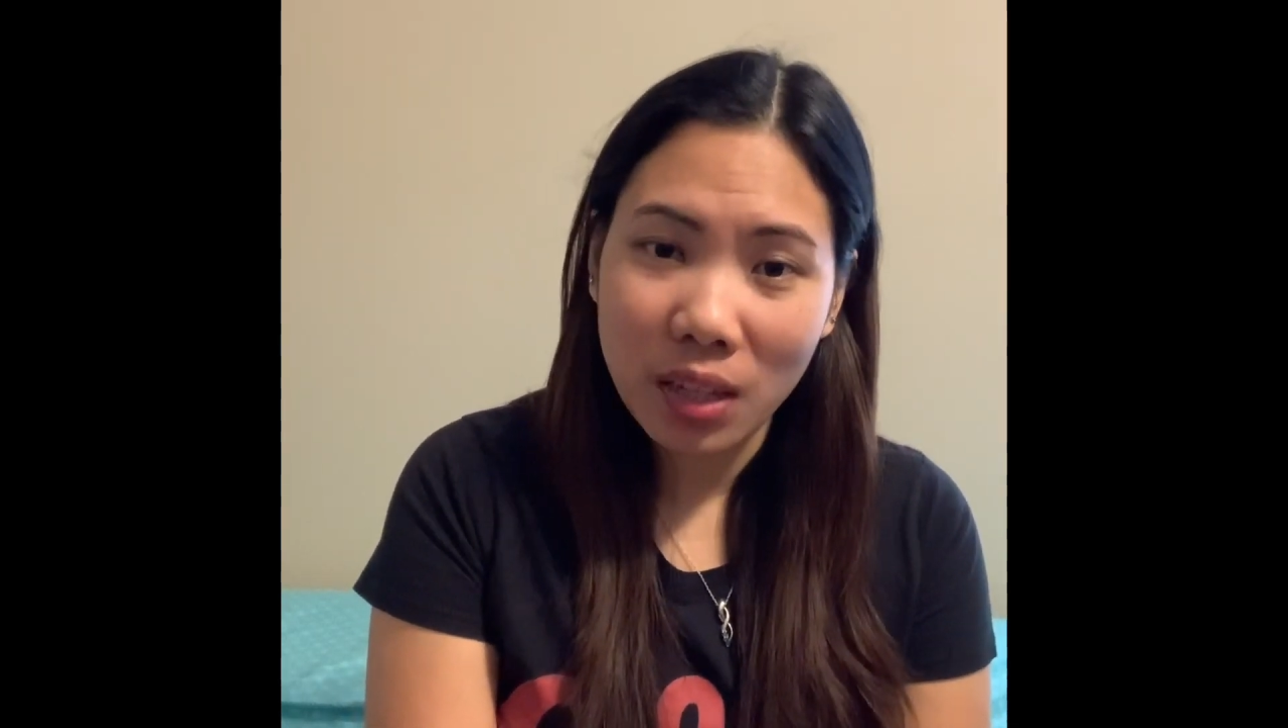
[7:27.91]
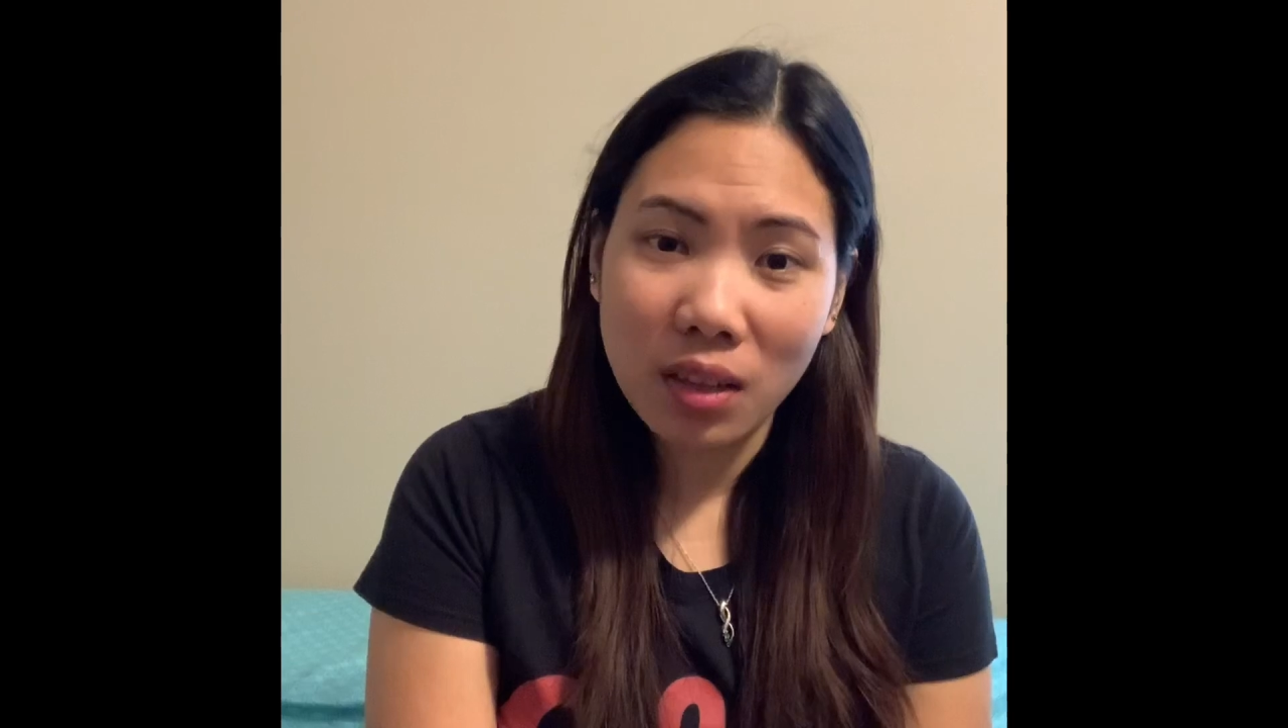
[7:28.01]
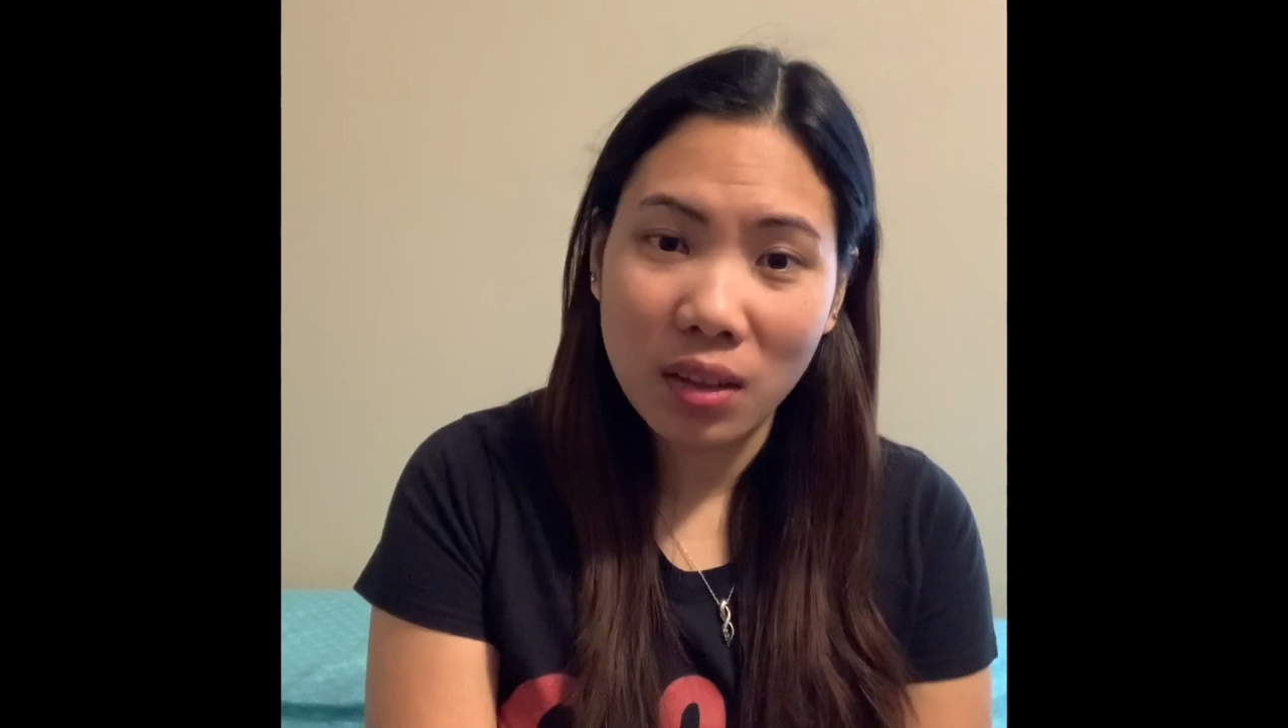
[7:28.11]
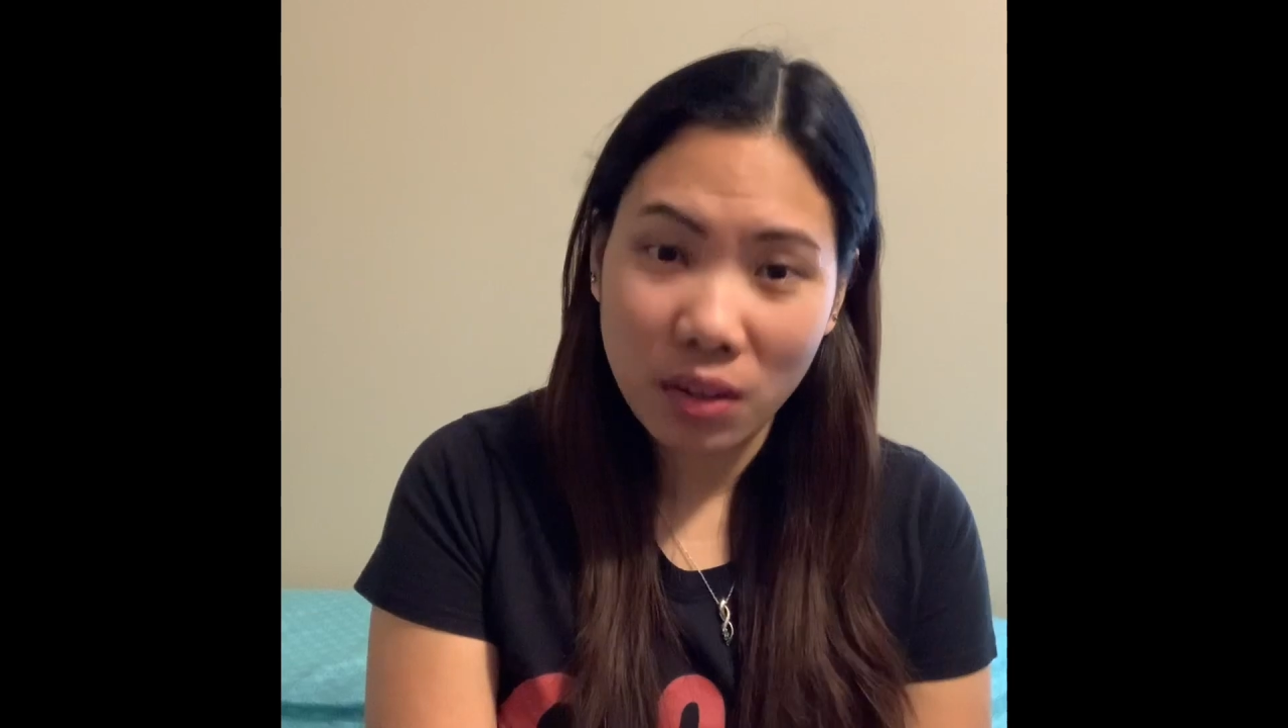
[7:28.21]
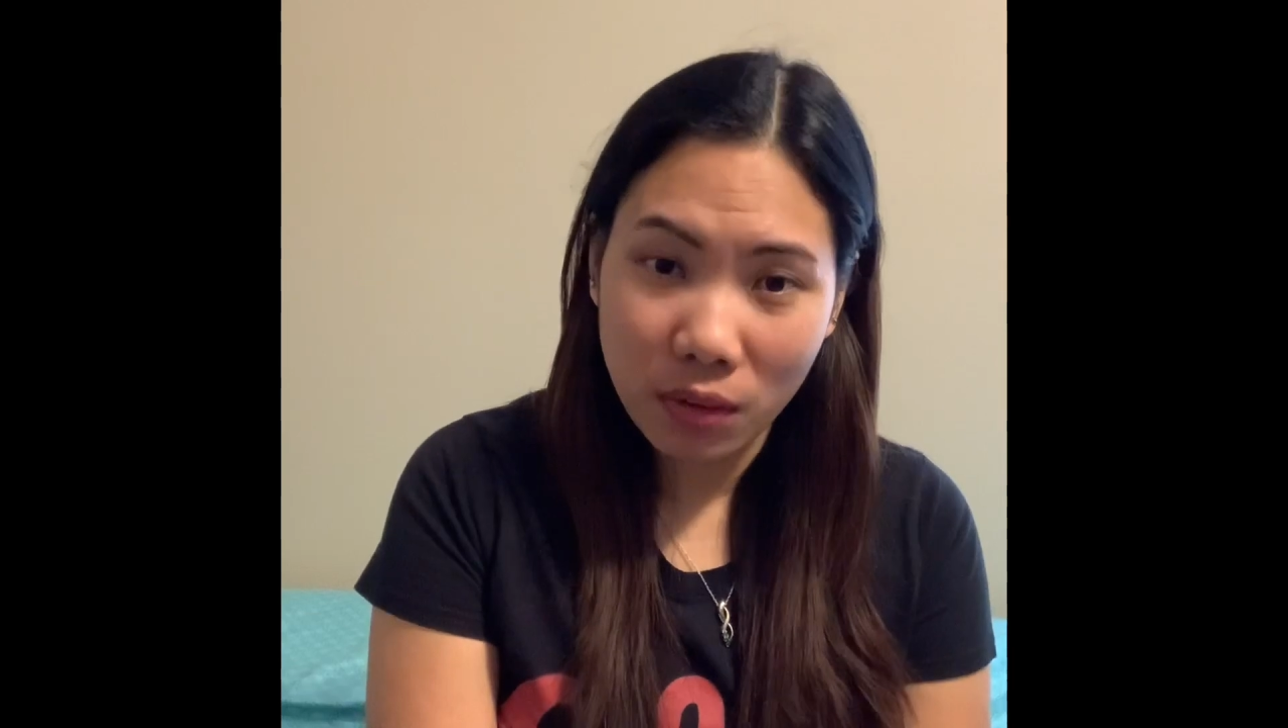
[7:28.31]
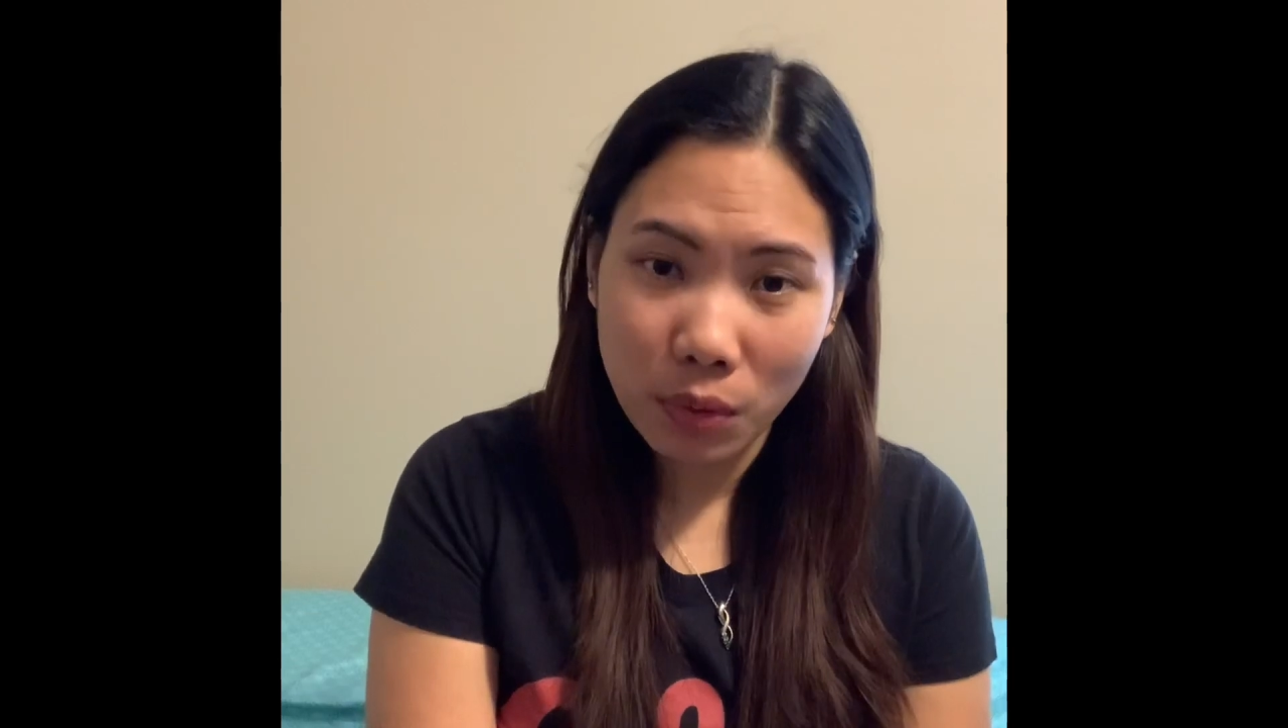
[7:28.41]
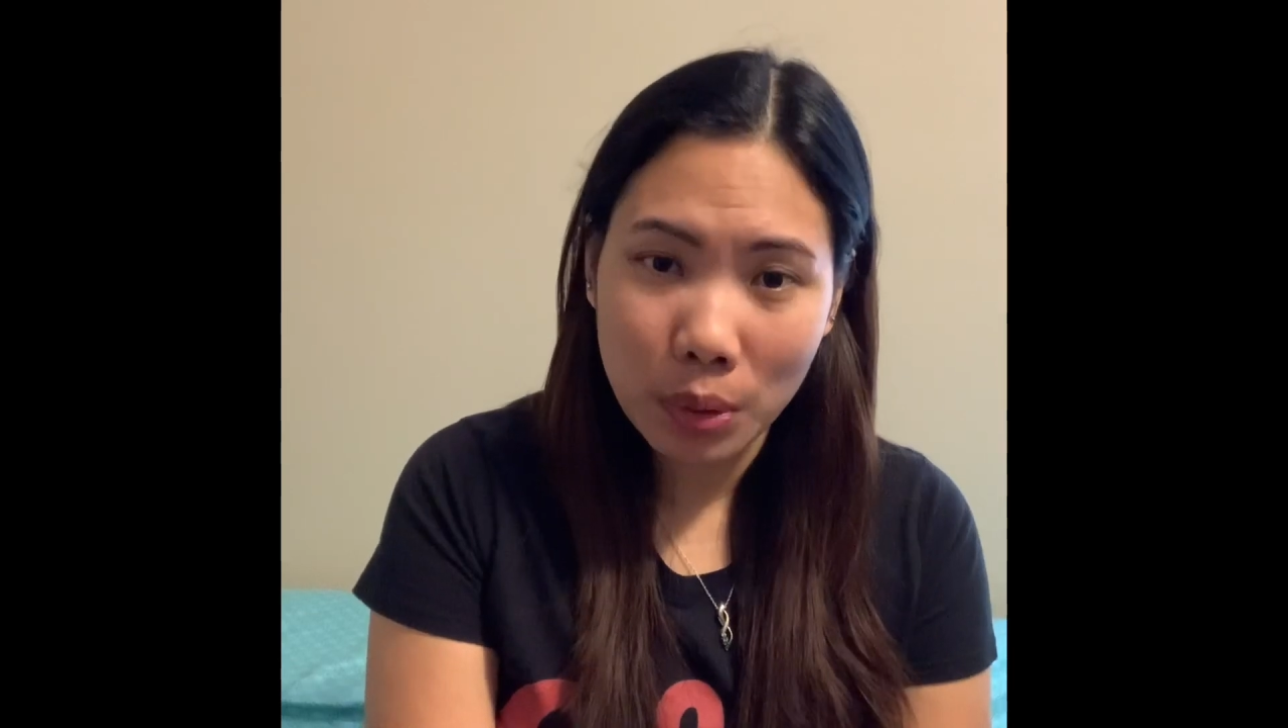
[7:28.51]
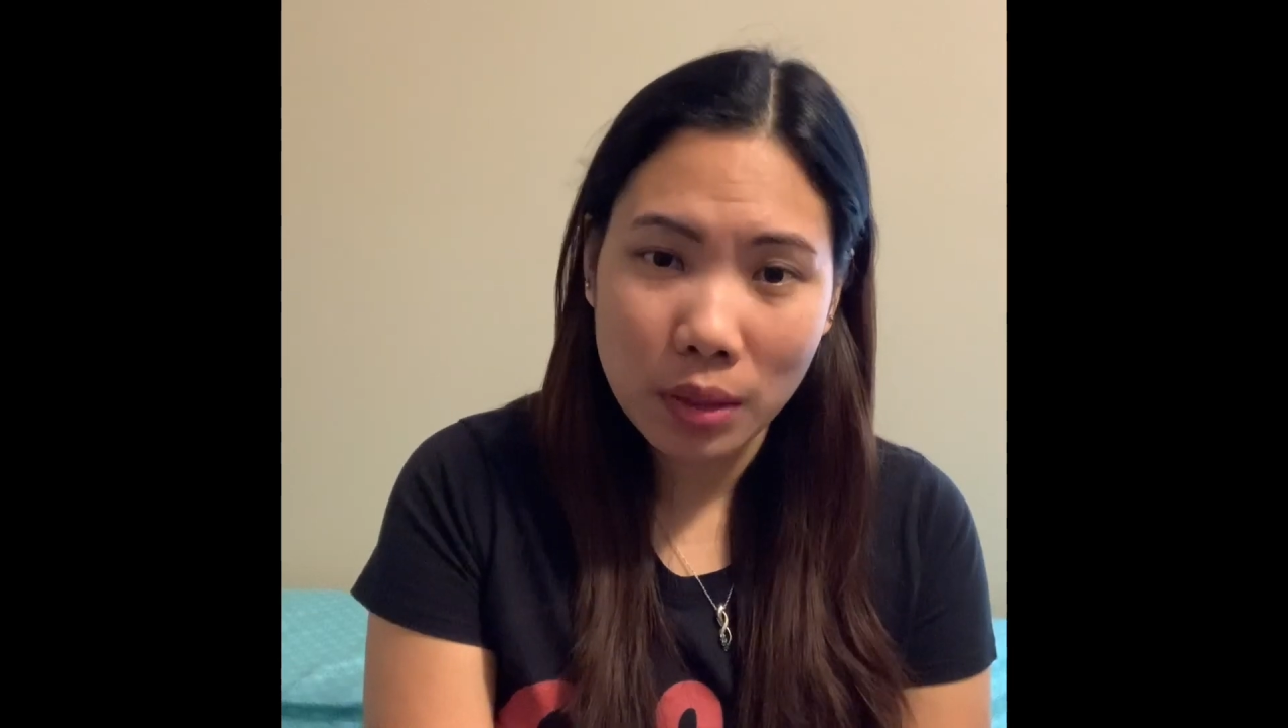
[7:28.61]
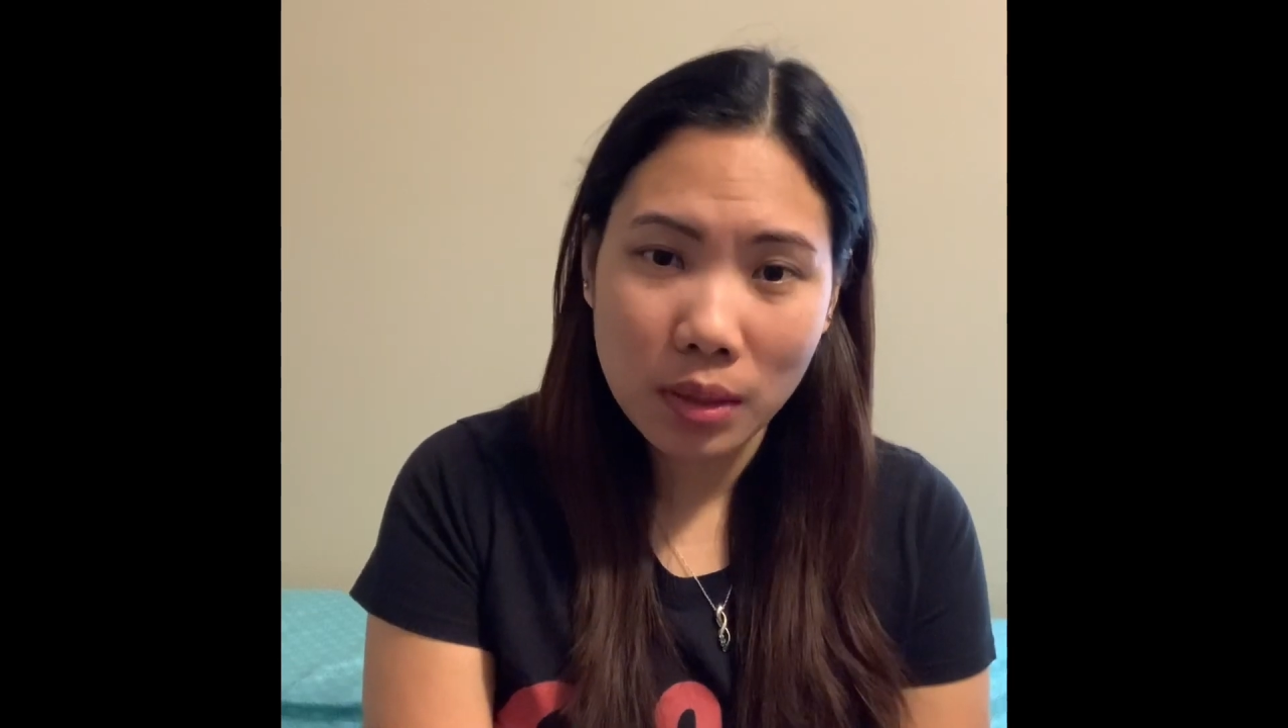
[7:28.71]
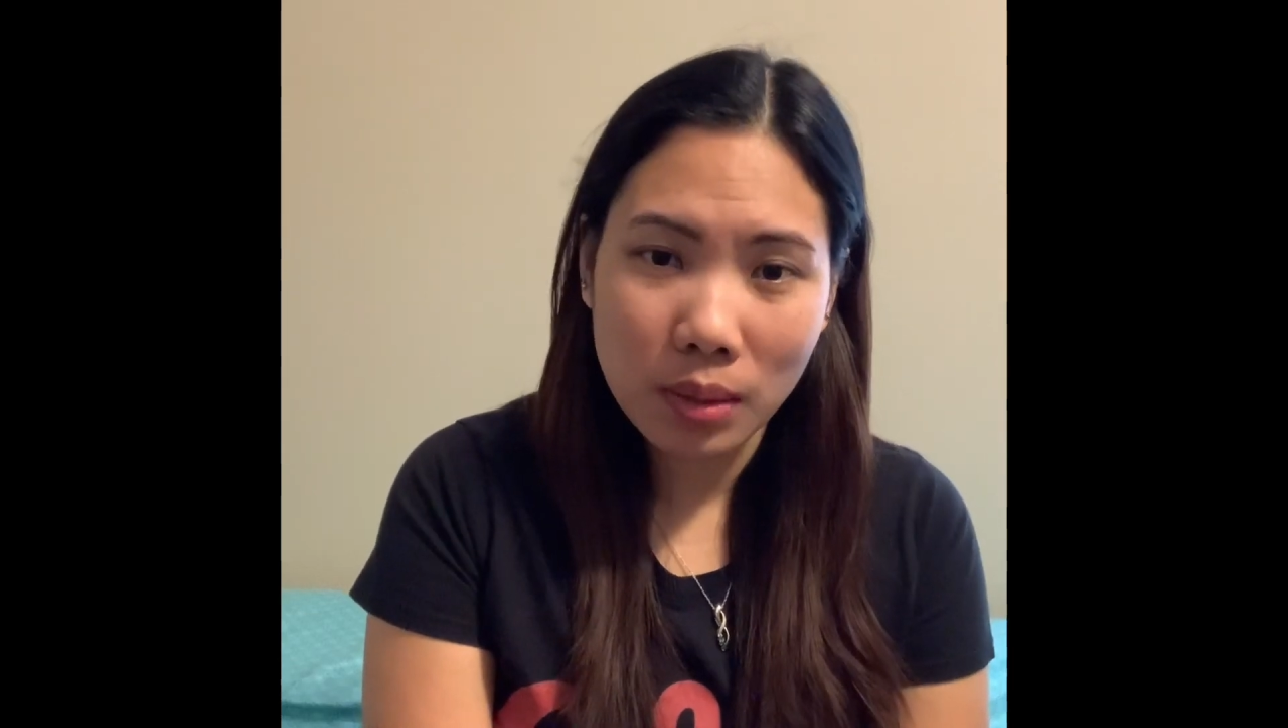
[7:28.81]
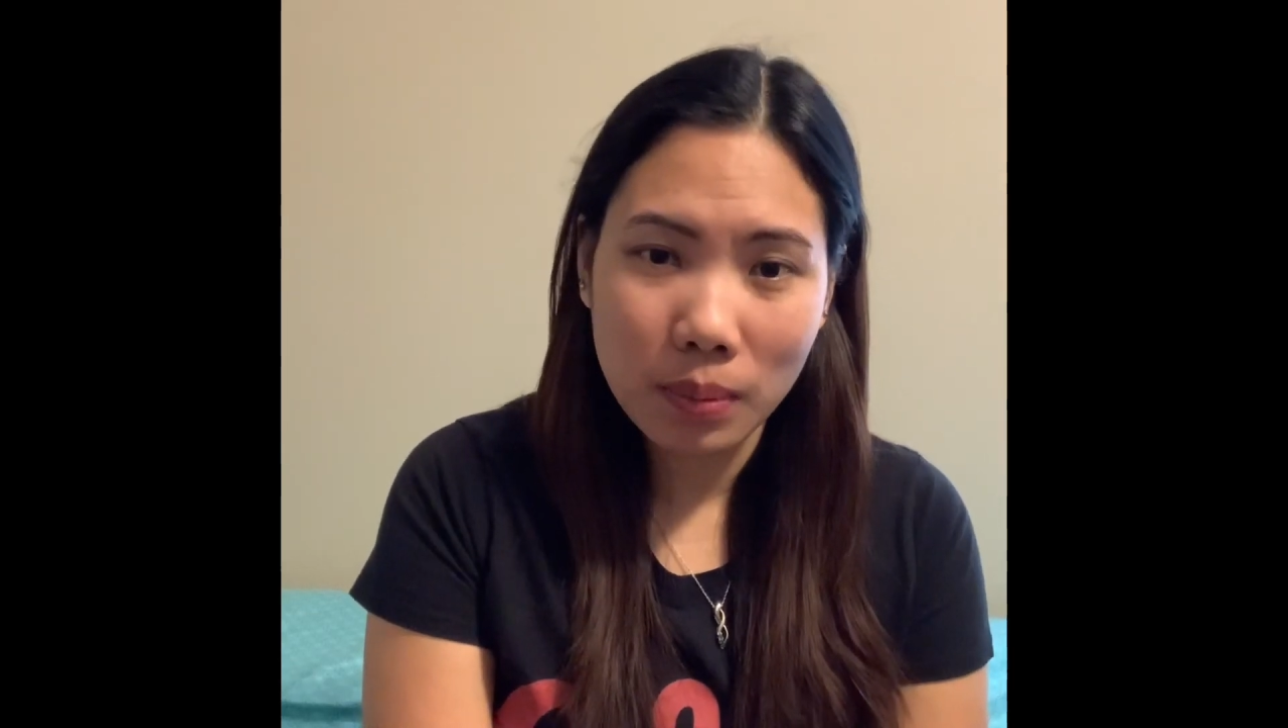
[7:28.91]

nervous,